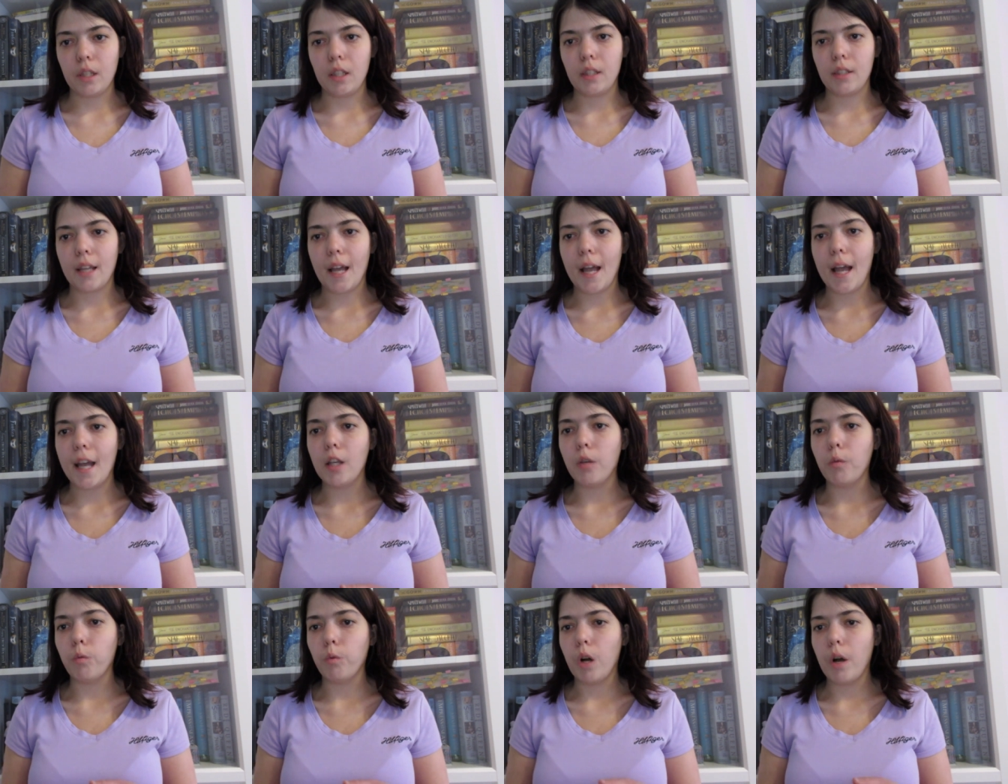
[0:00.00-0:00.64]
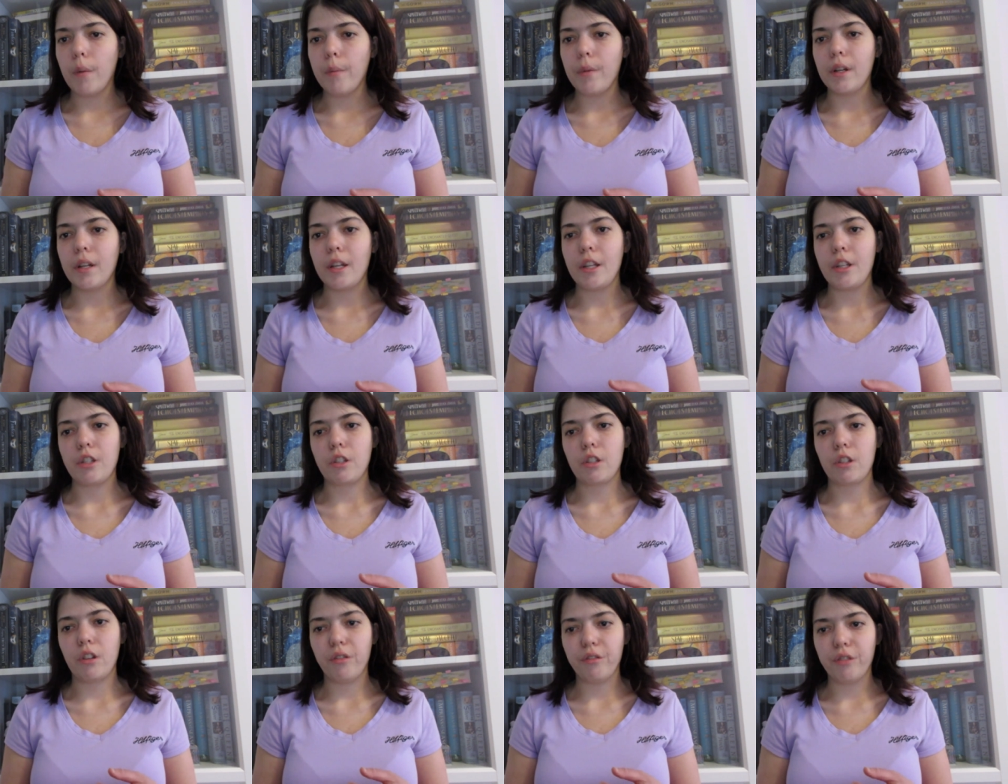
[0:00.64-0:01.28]
The dying woman
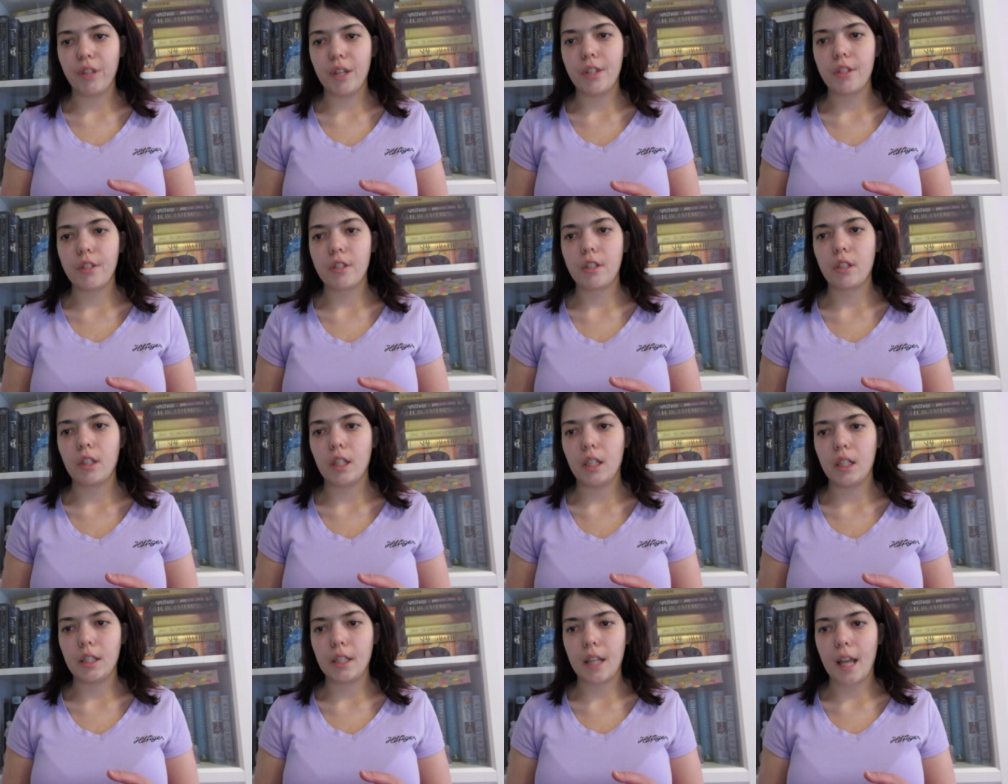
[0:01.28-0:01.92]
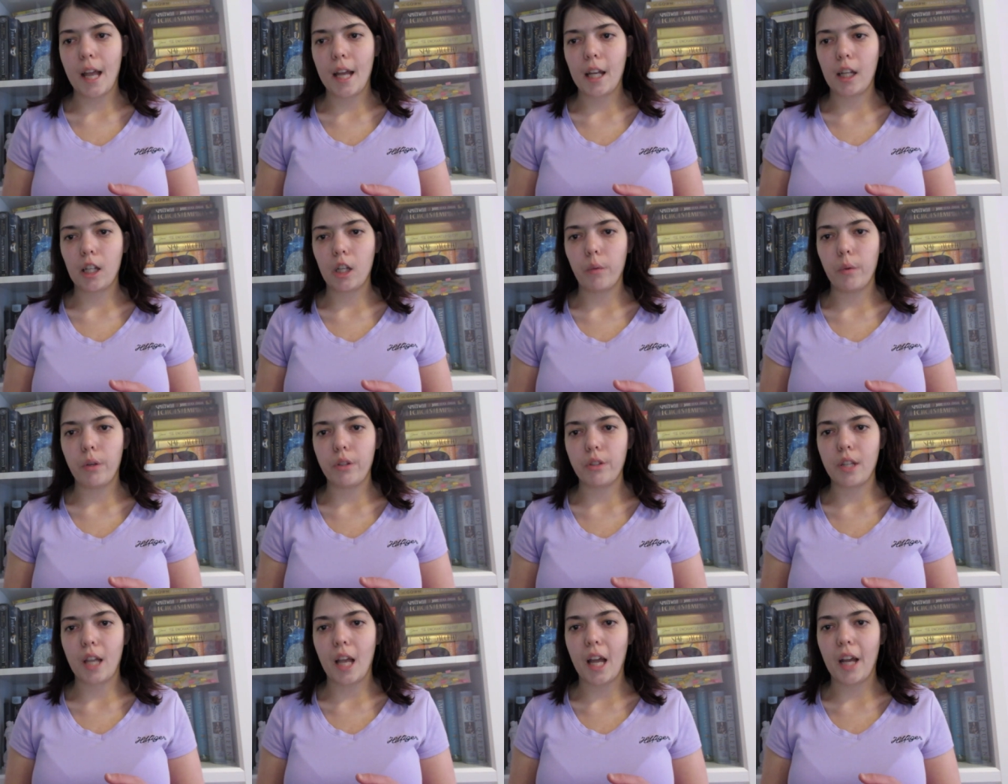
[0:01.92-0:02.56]
is convinced her attacker
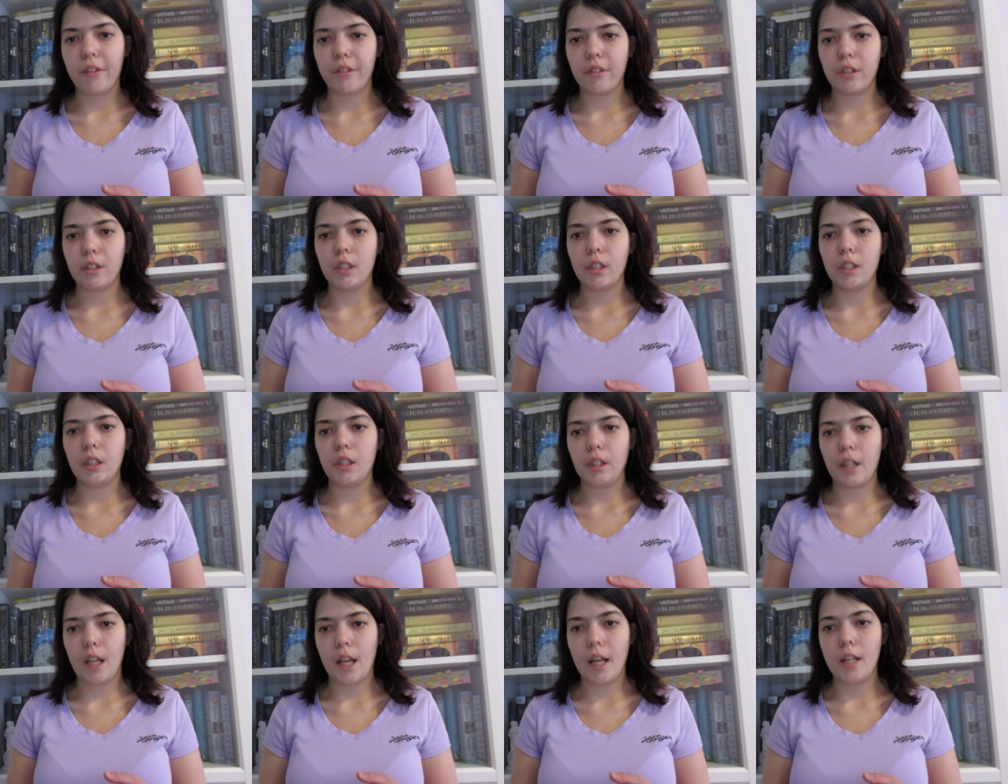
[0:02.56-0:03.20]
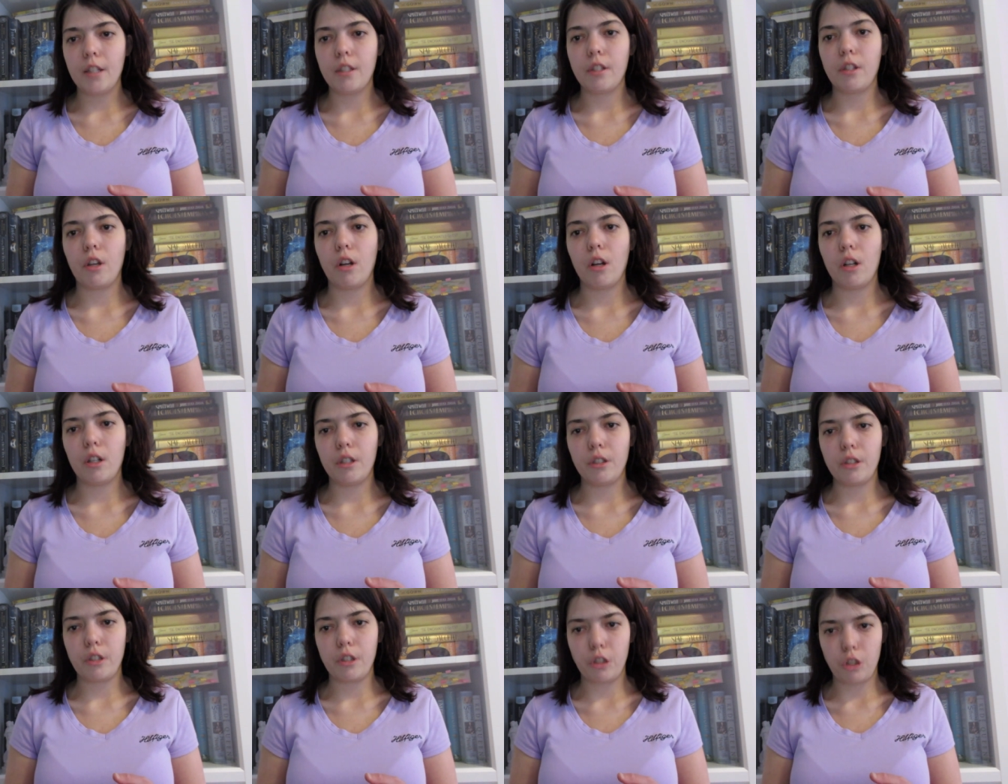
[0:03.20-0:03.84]
was after her dead
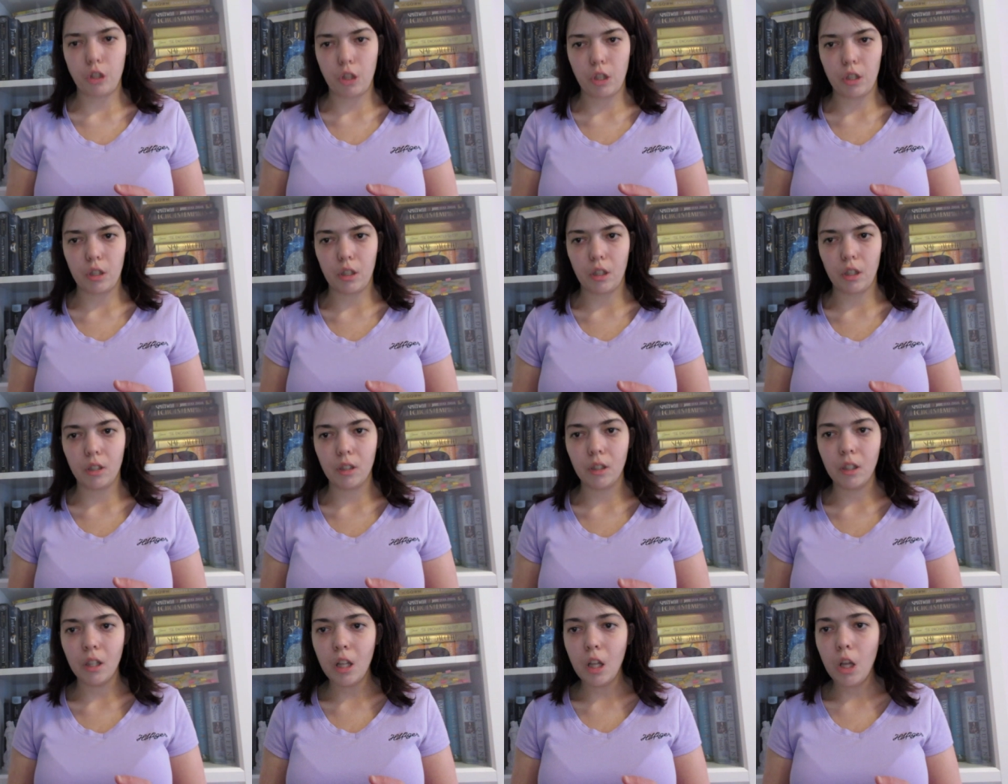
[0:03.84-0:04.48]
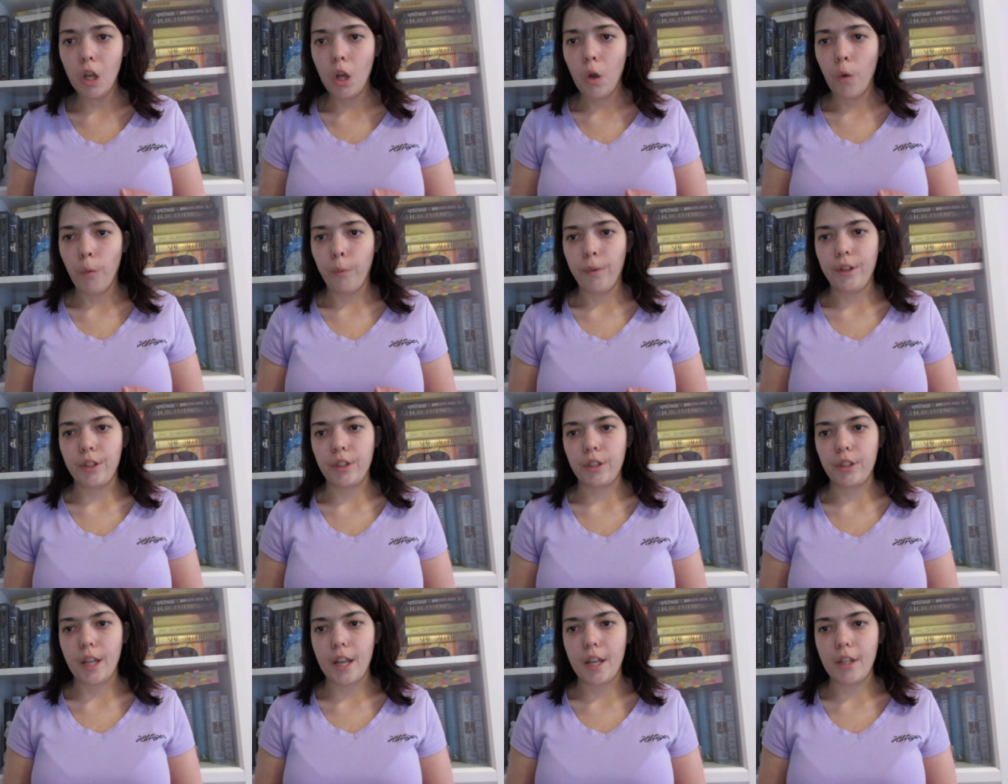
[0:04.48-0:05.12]
daughter's journal,
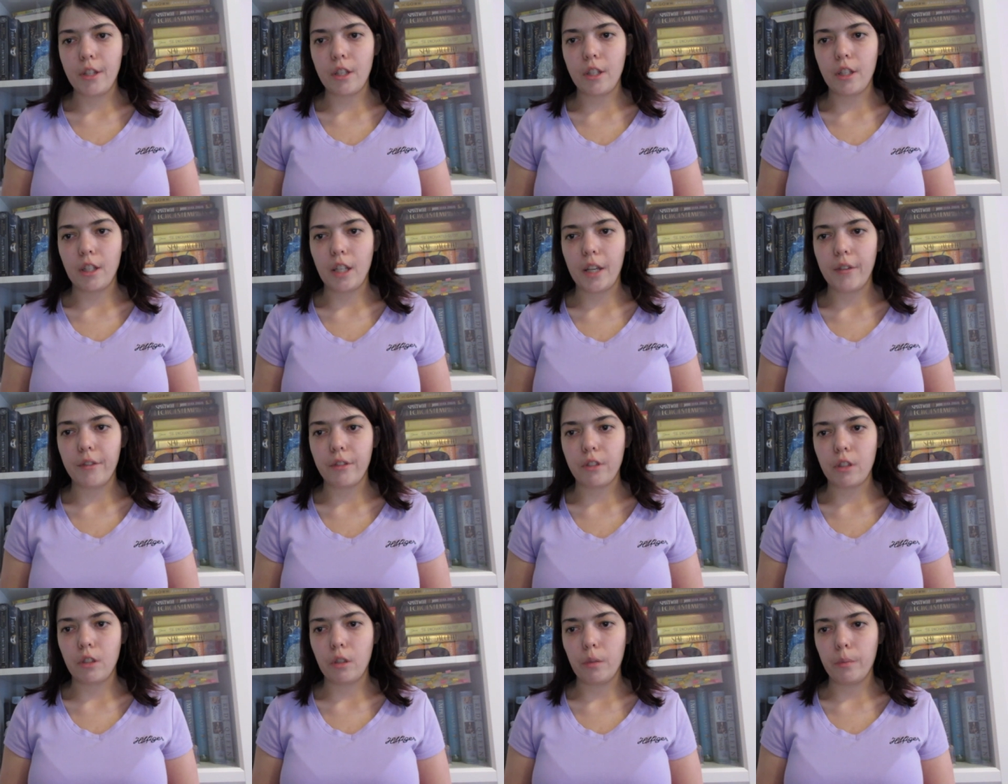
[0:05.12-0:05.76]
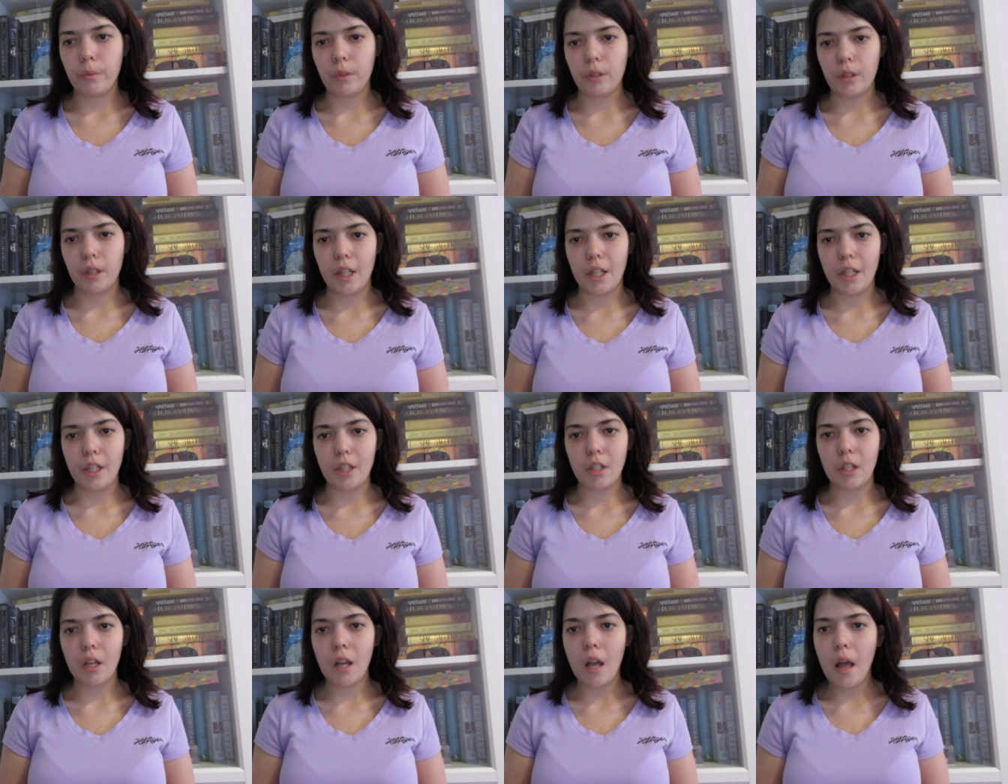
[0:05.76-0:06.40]
which Lacey gives to the
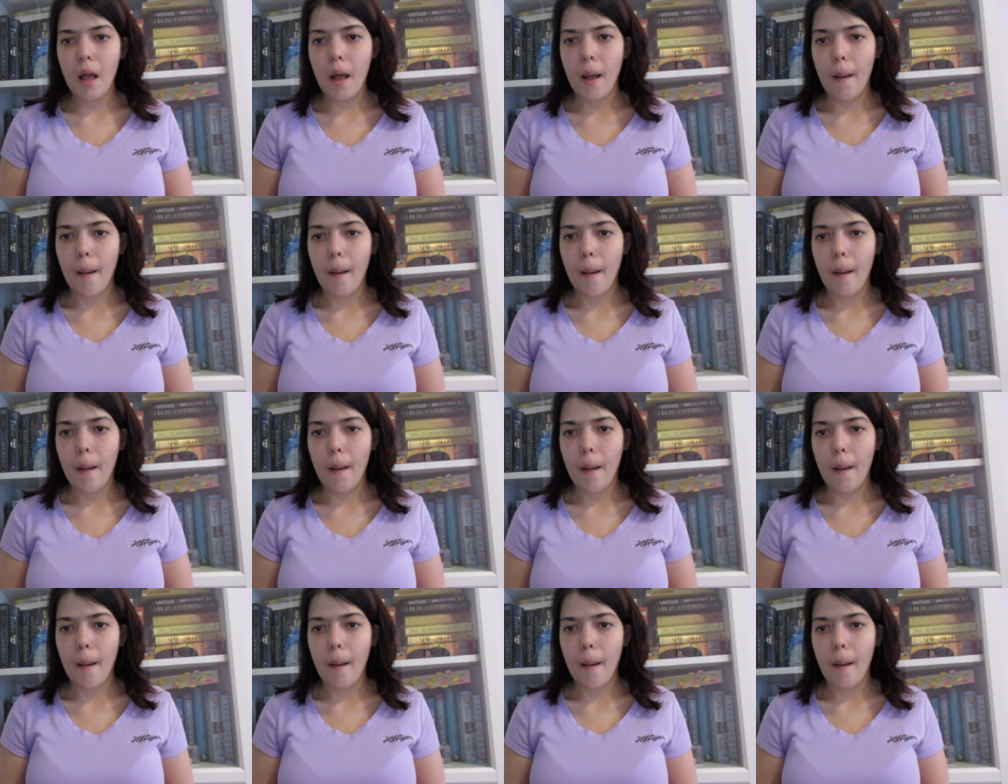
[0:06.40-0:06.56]
police,